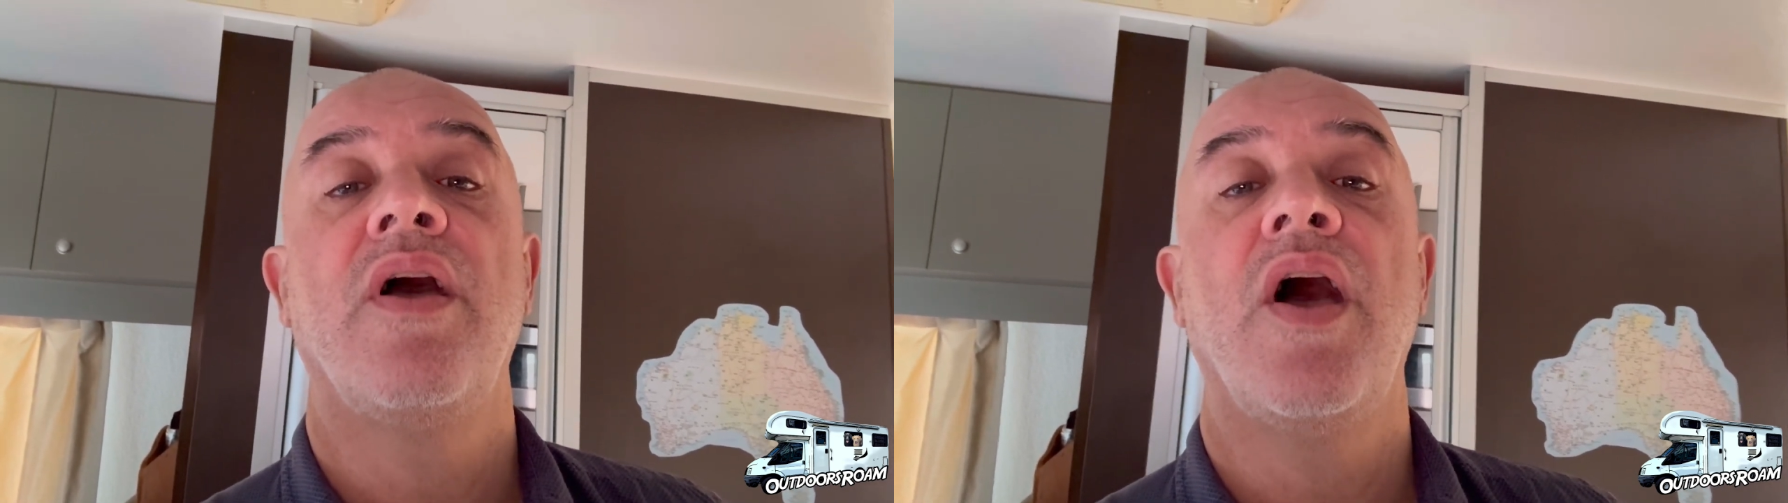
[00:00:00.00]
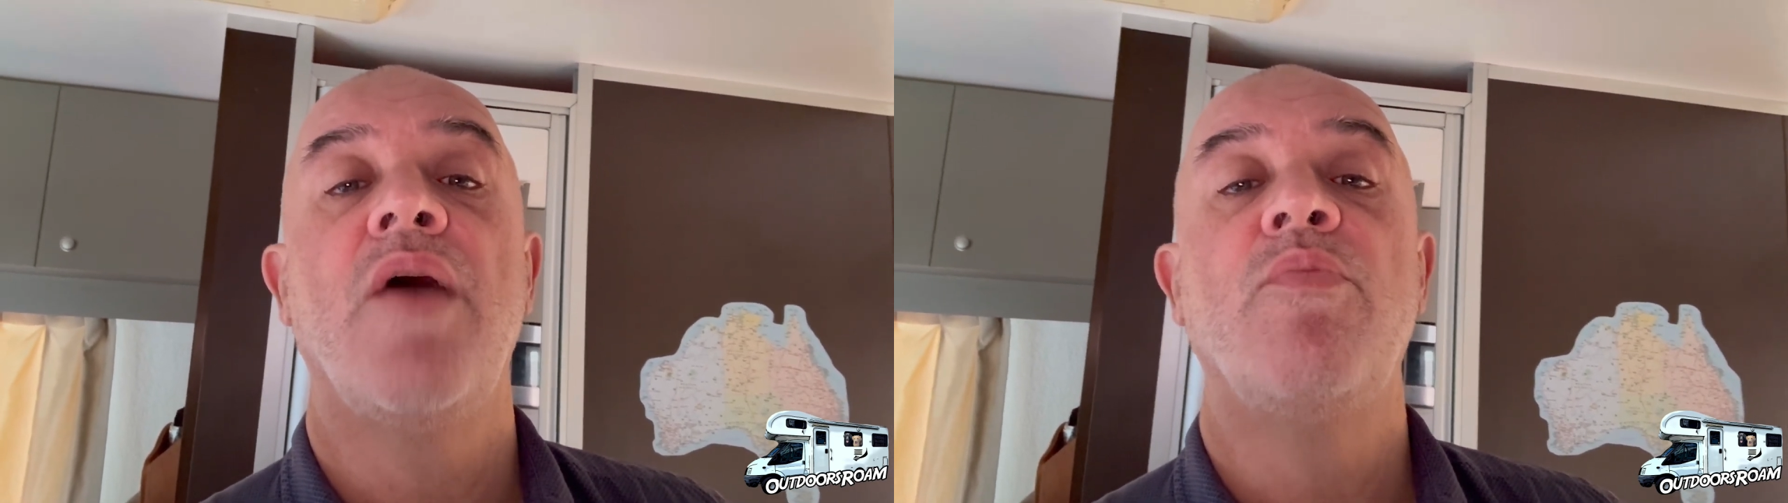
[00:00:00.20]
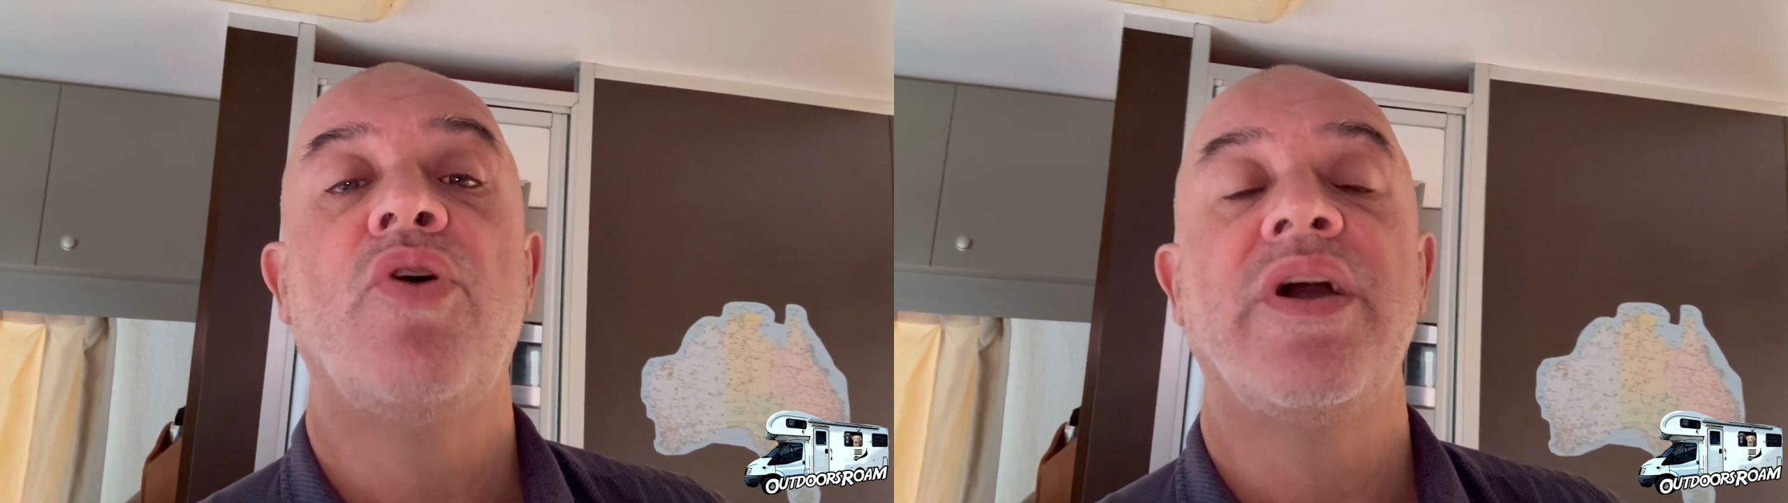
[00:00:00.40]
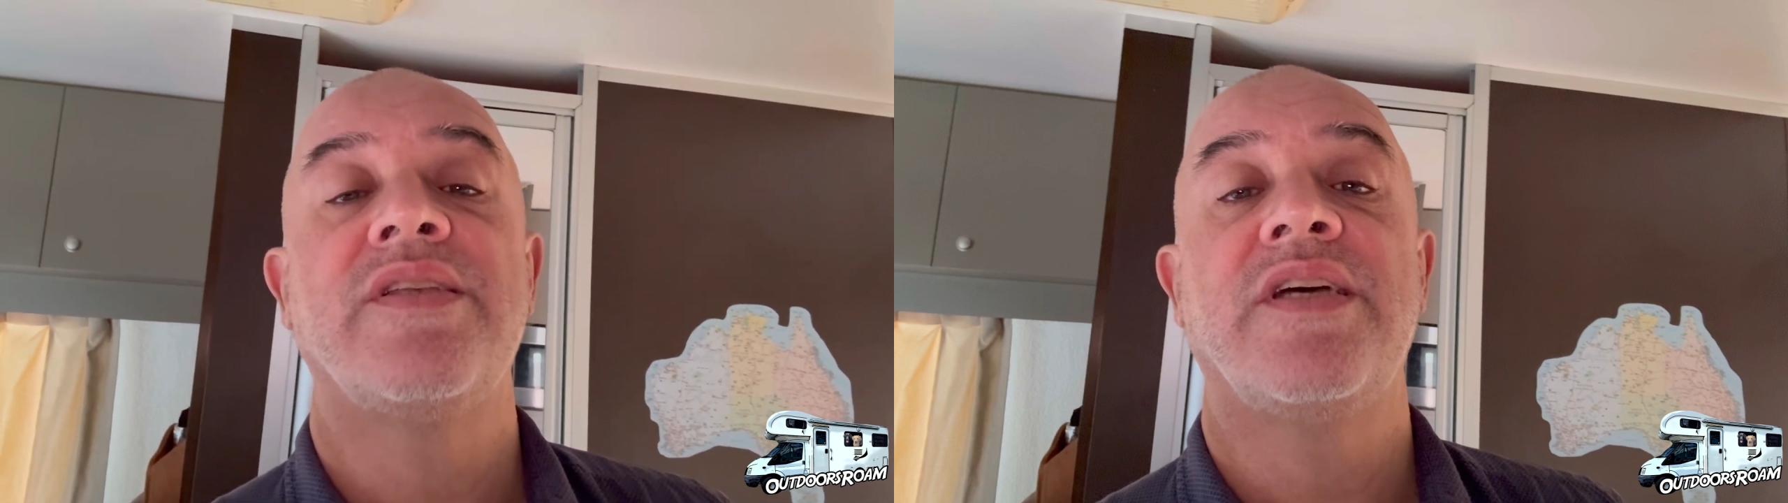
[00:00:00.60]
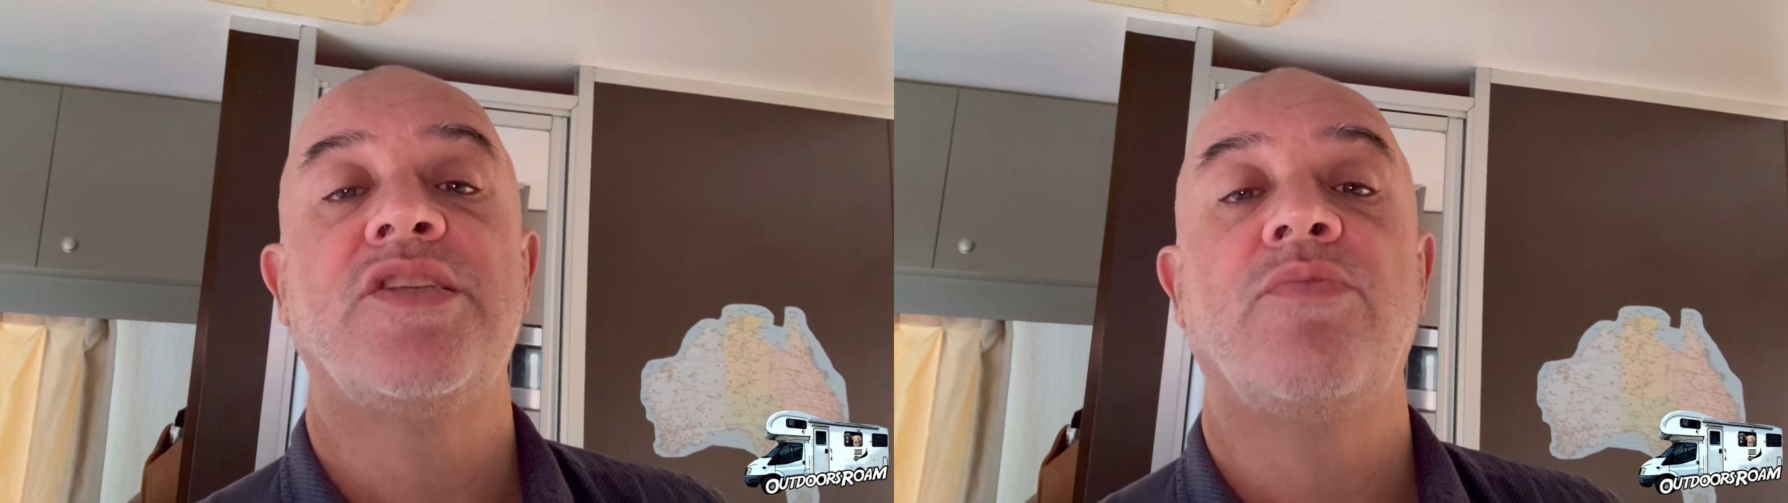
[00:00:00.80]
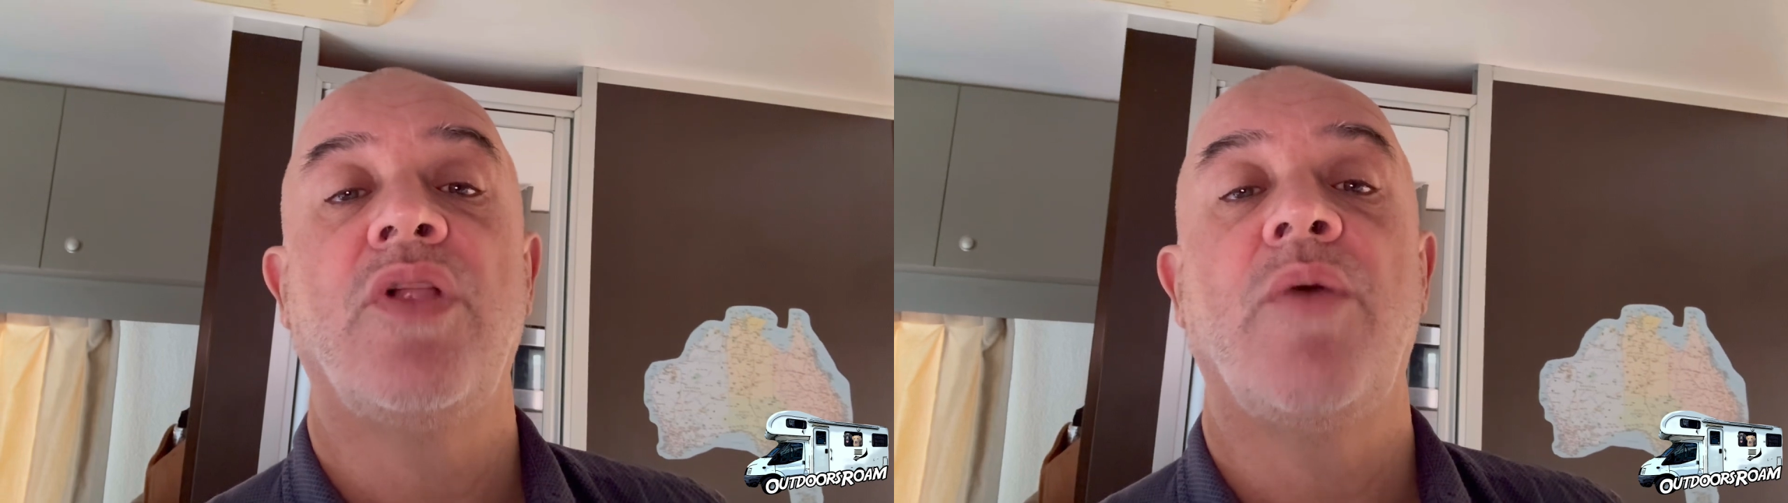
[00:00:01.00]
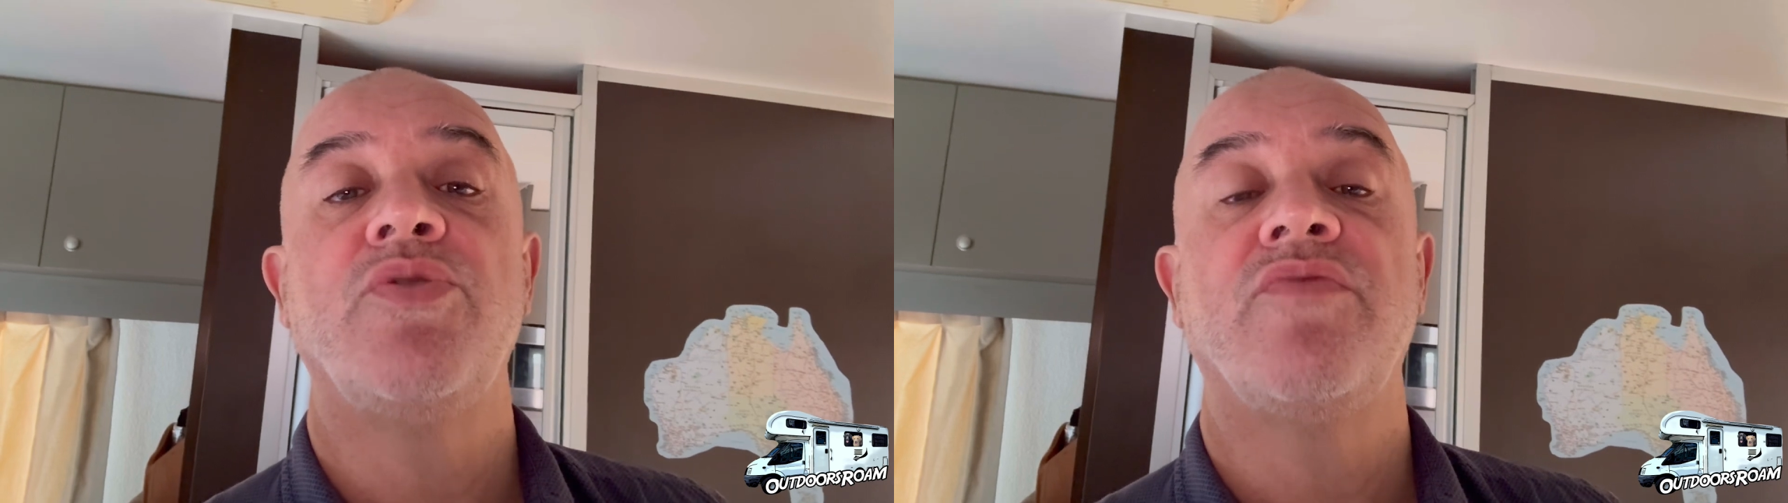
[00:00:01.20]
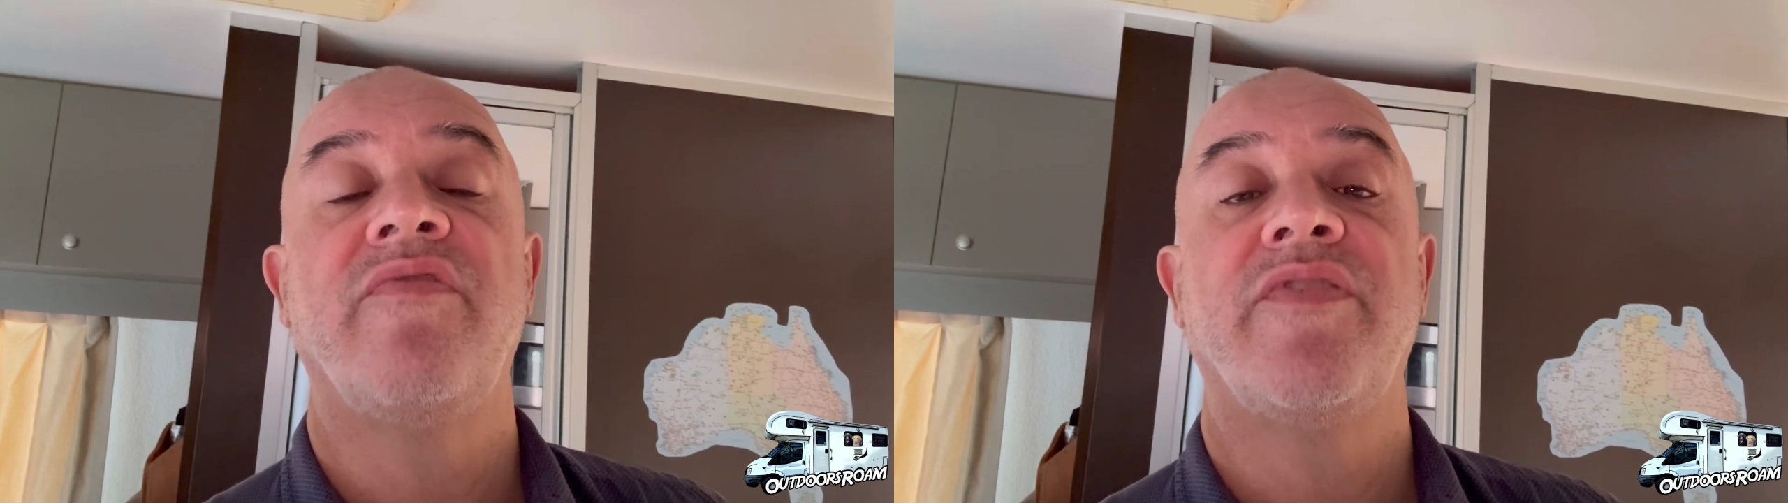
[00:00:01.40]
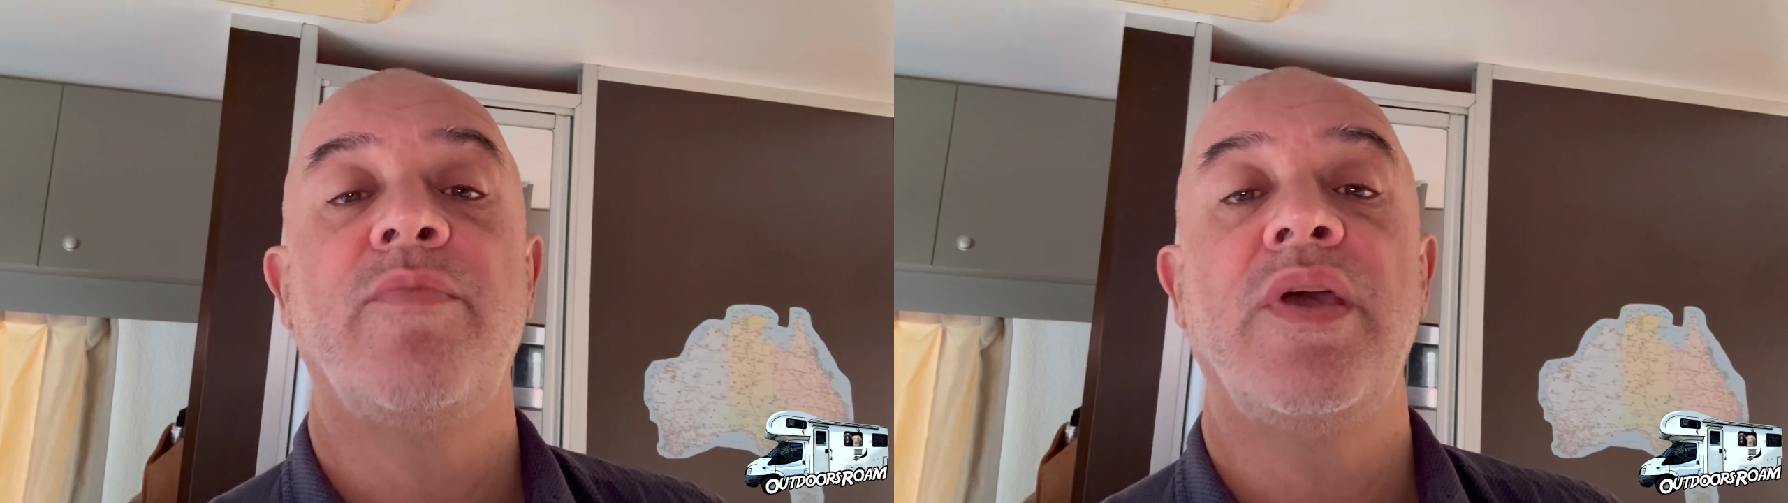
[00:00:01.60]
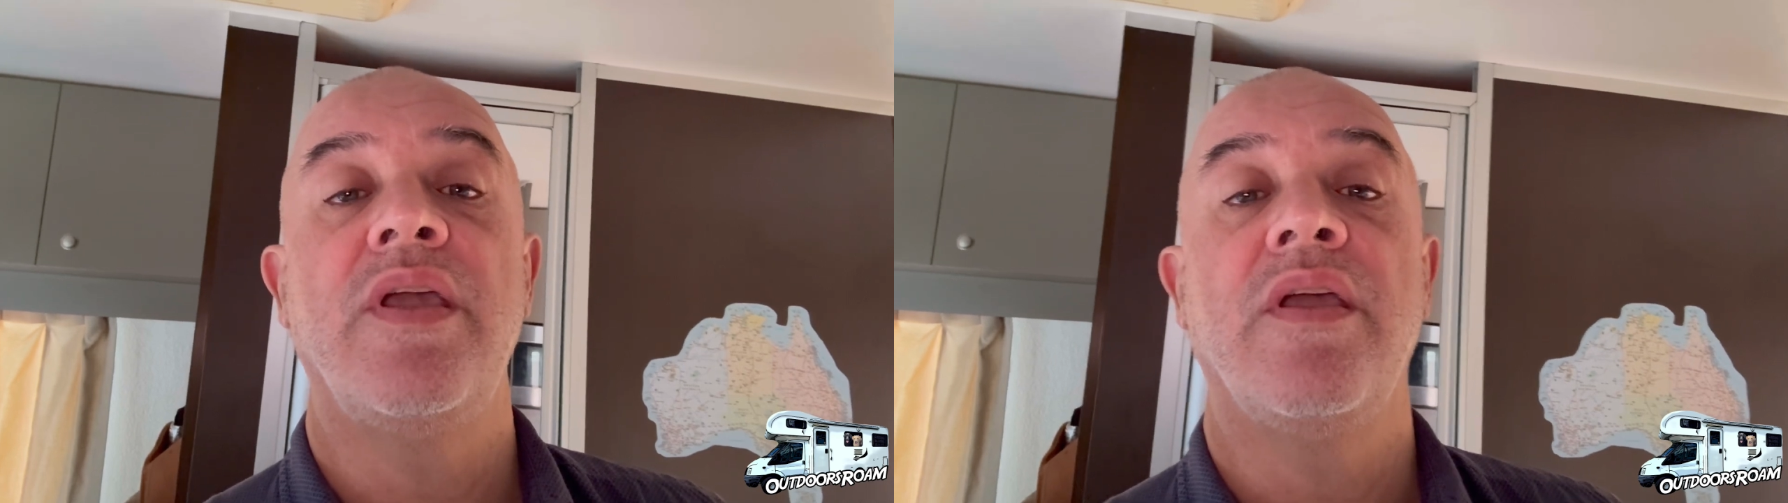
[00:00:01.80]
and more accessible option for
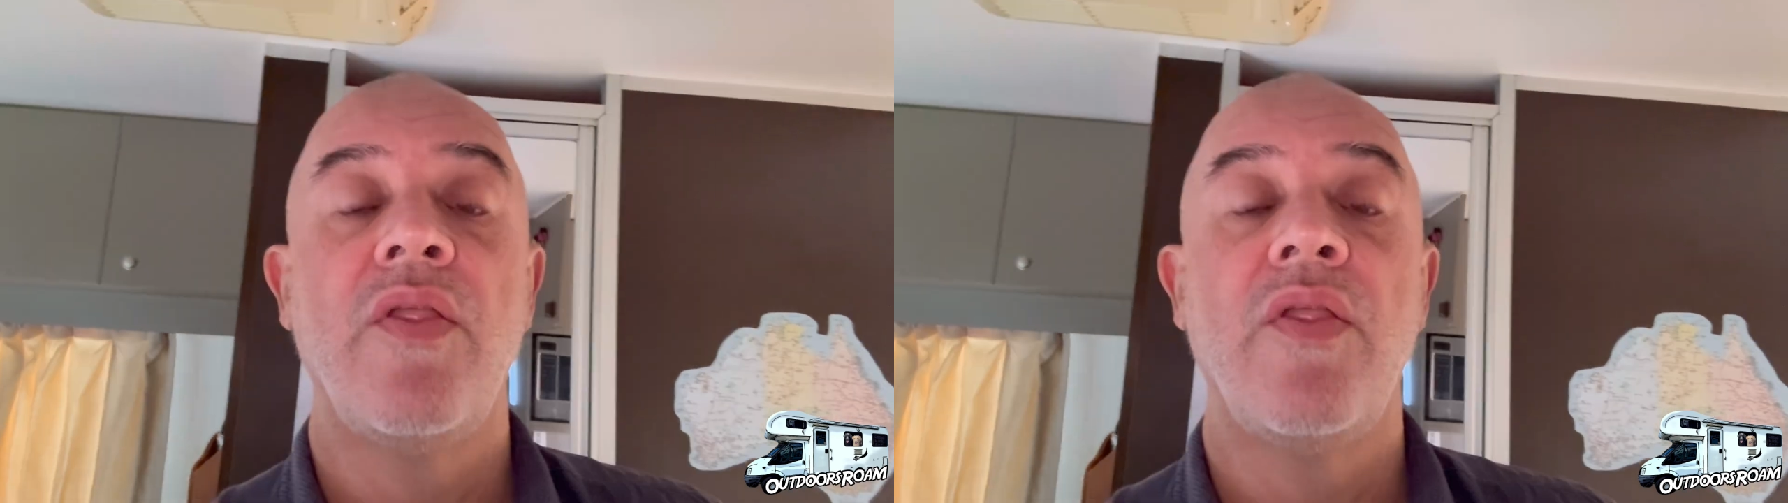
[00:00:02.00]
me?